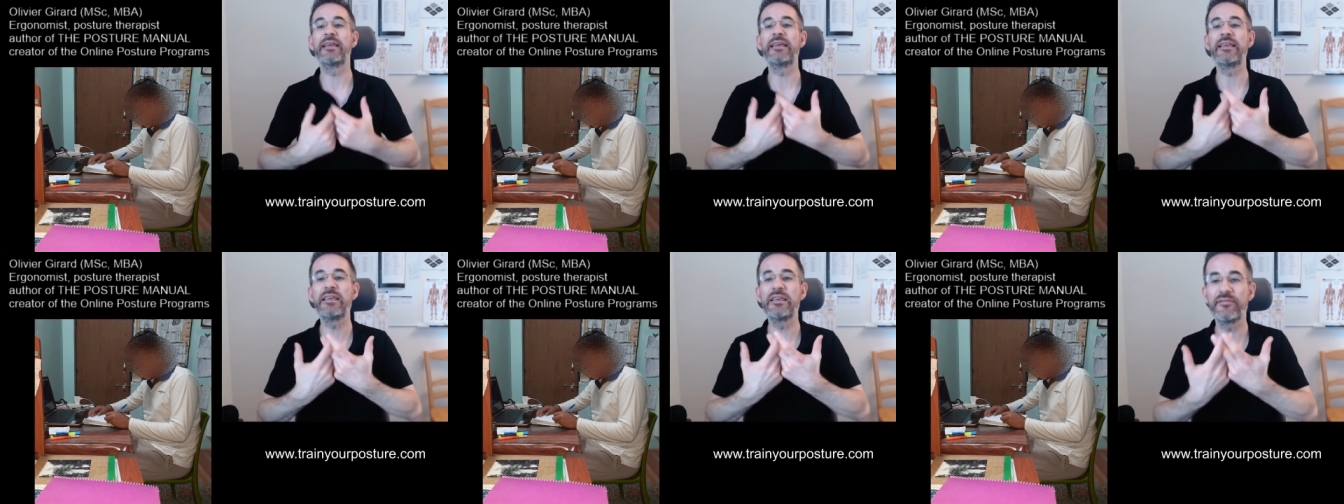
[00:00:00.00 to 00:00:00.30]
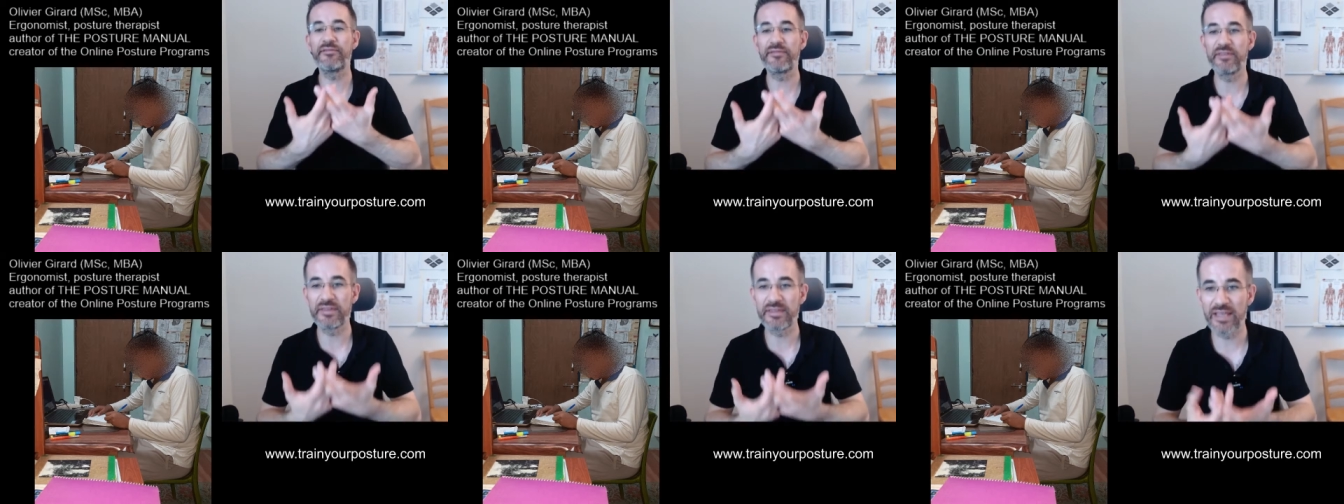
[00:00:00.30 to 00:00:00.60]

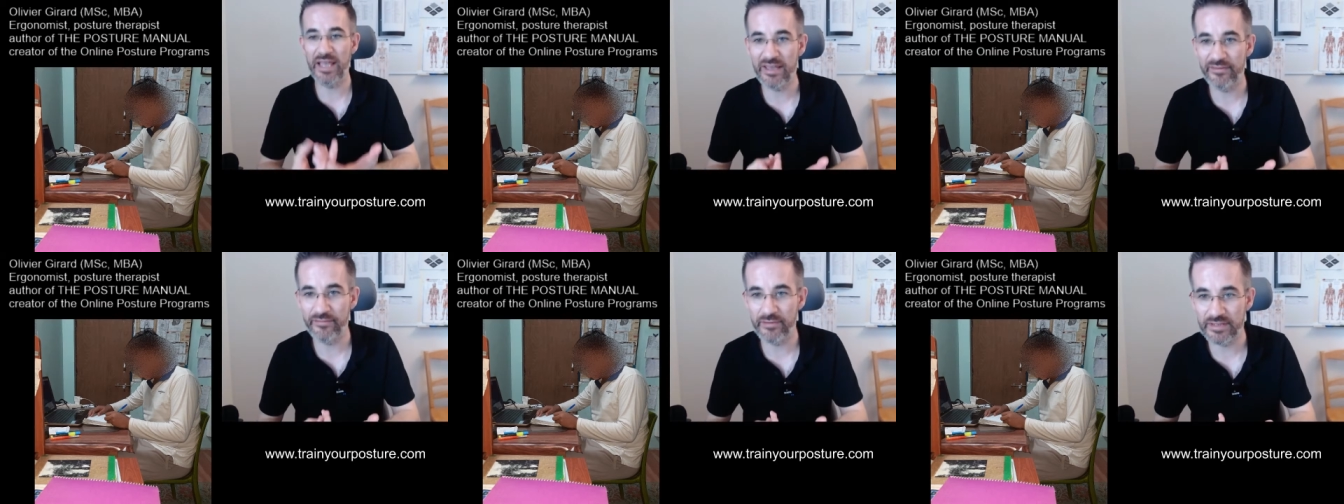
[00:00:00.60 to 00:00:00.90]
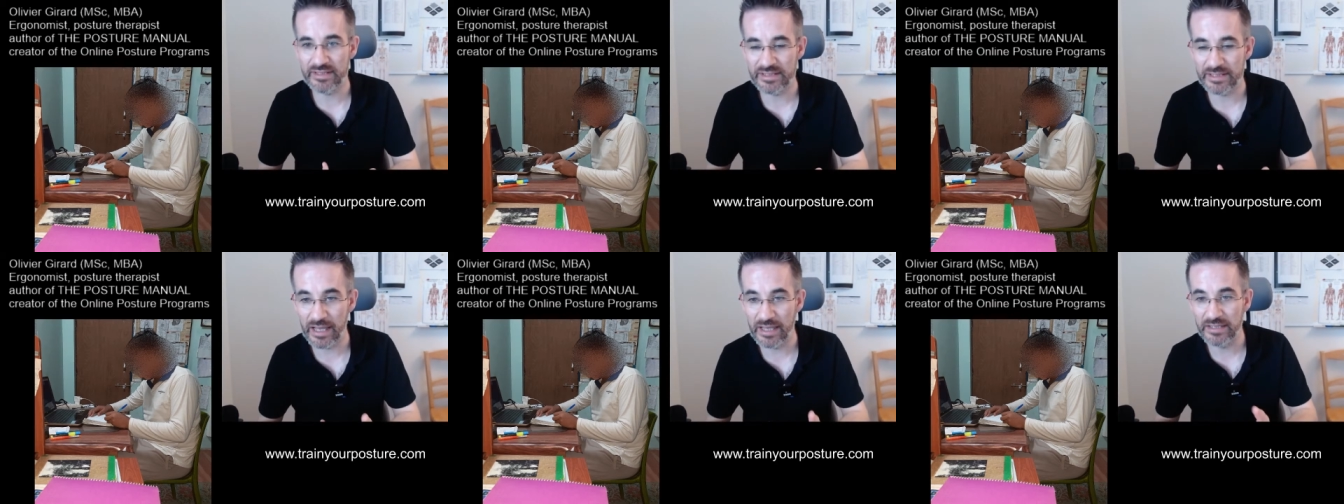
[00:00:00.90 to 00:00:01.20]
If it ever
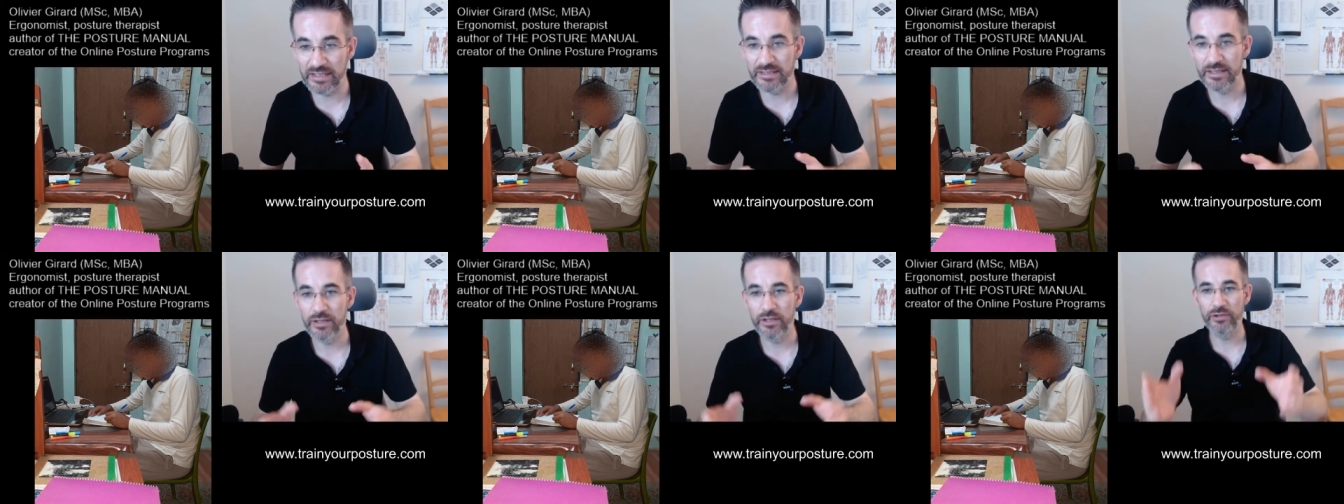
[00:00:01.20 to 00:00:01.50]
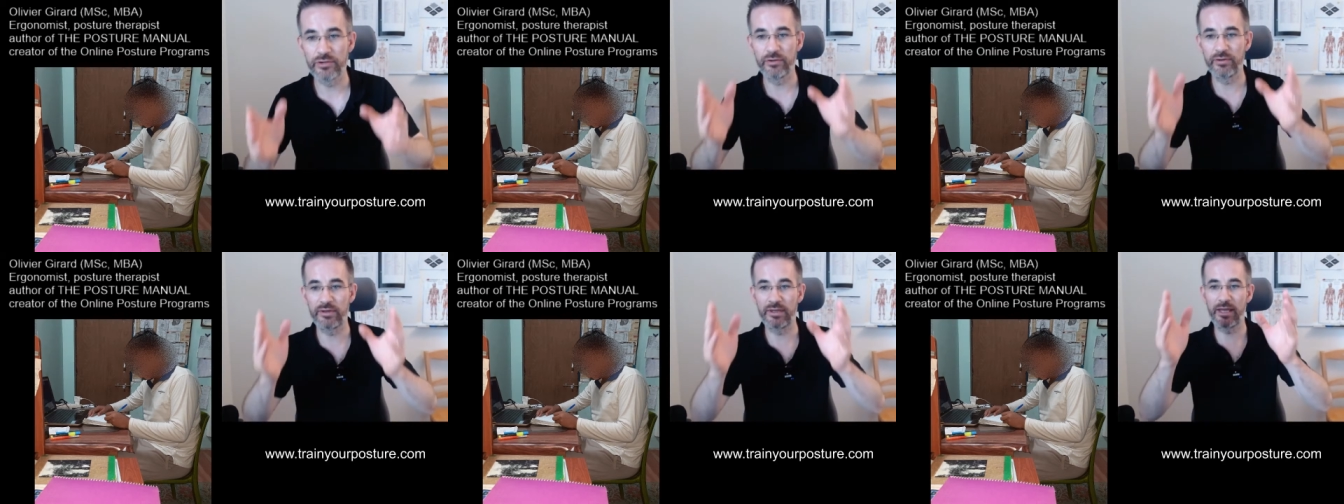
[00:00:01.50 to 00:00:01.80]
slides,
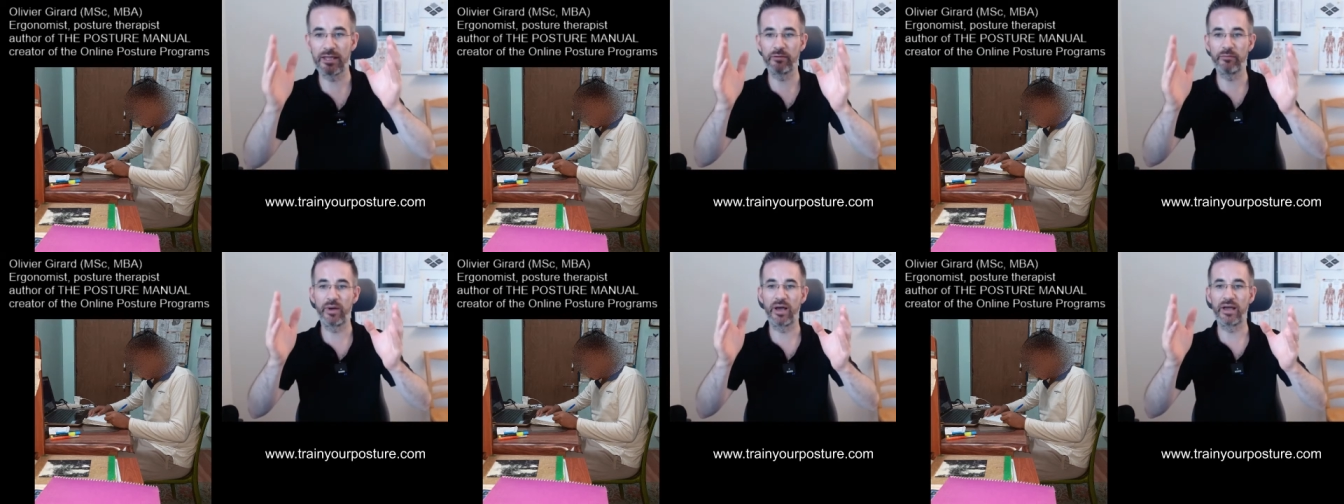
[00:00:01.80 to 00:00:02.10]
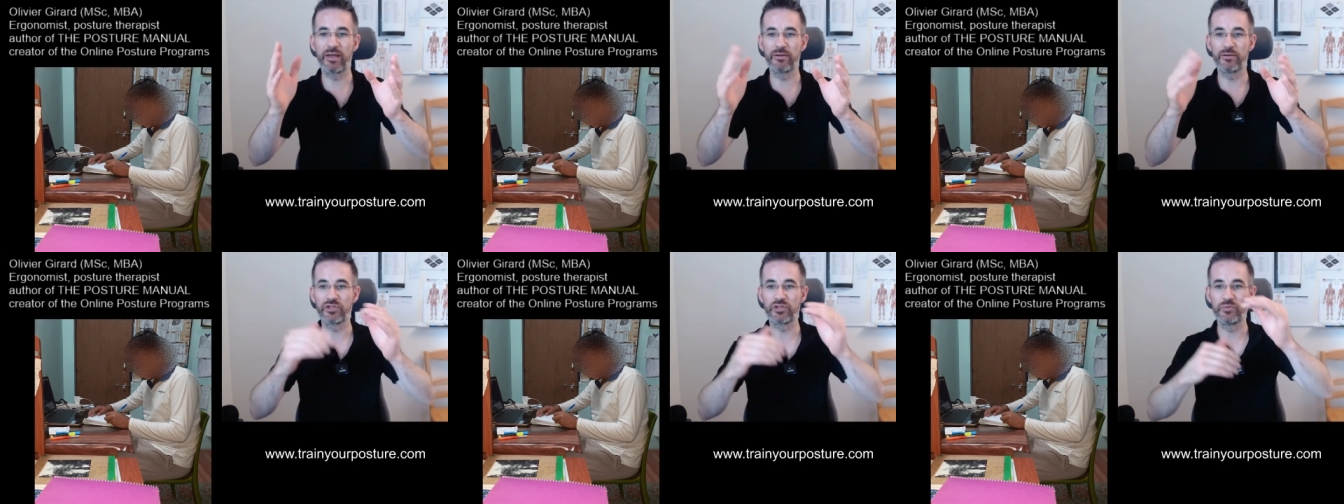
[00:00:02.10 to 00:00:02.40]
you can buy
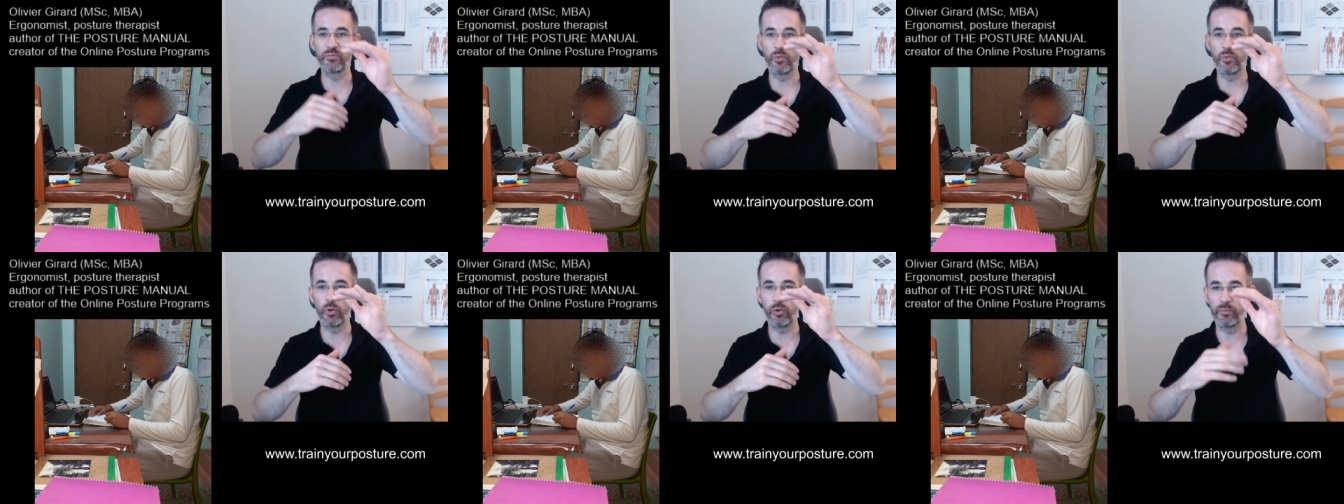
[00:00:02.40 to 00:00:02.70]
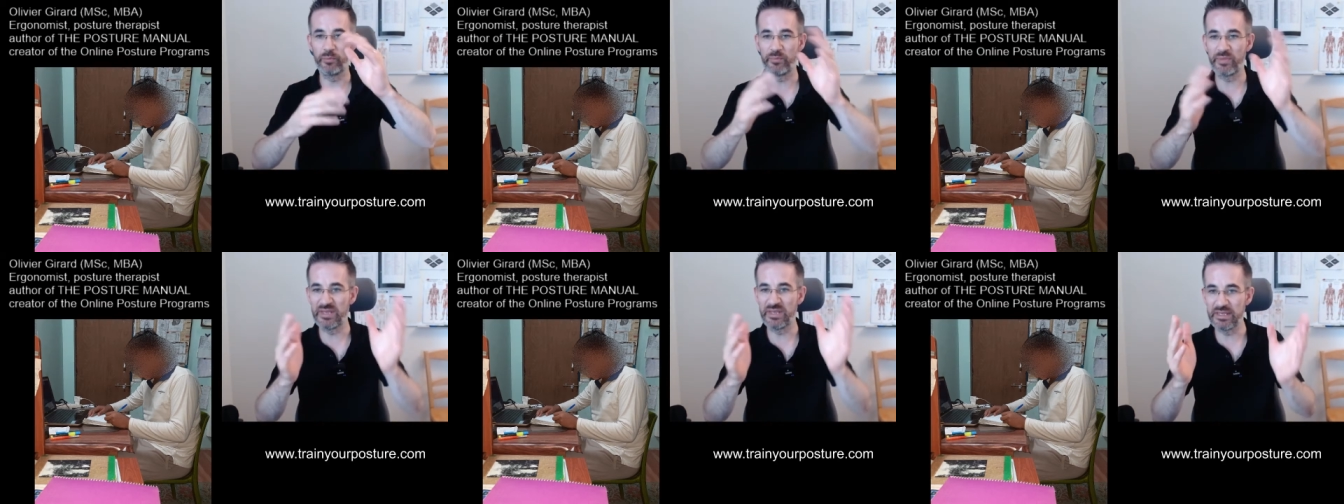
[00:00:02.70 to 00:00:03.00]
a
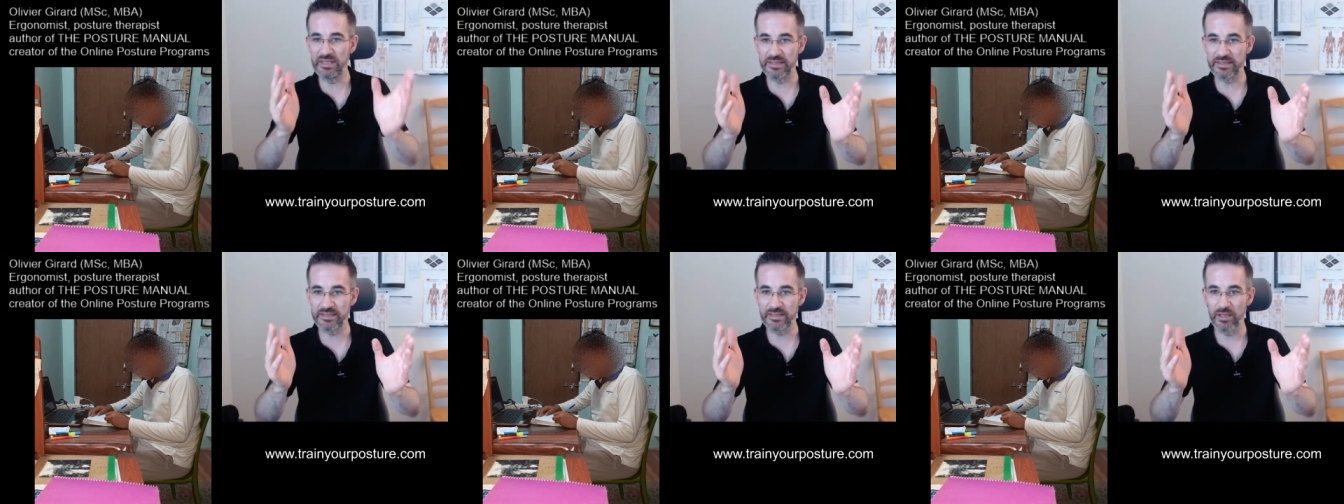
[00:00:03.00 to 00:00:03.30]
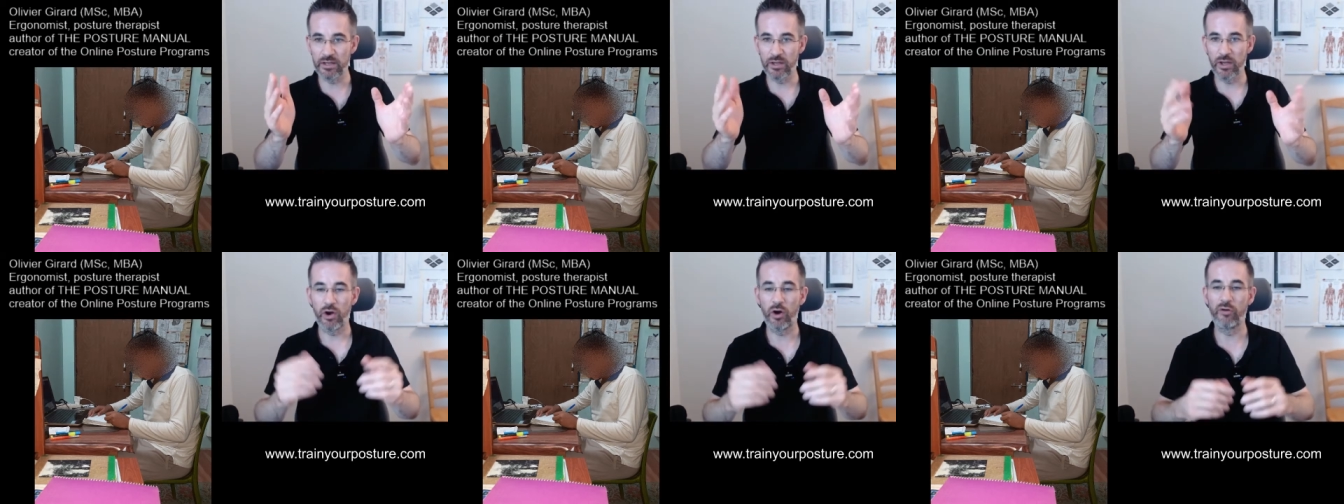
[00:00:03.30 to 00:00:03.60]
small piece
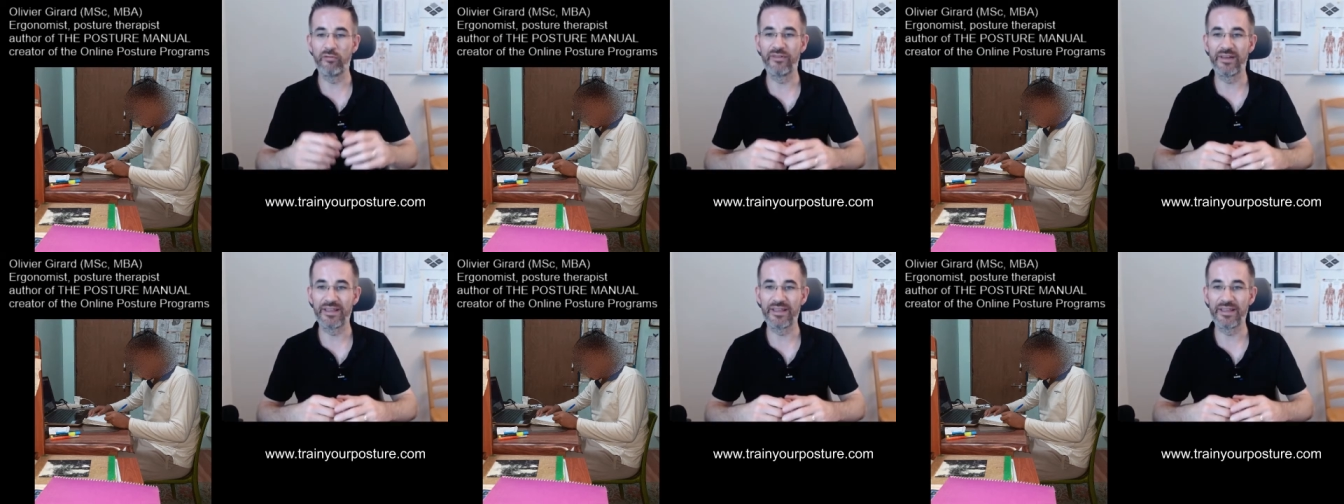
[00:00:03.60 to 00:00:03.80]
of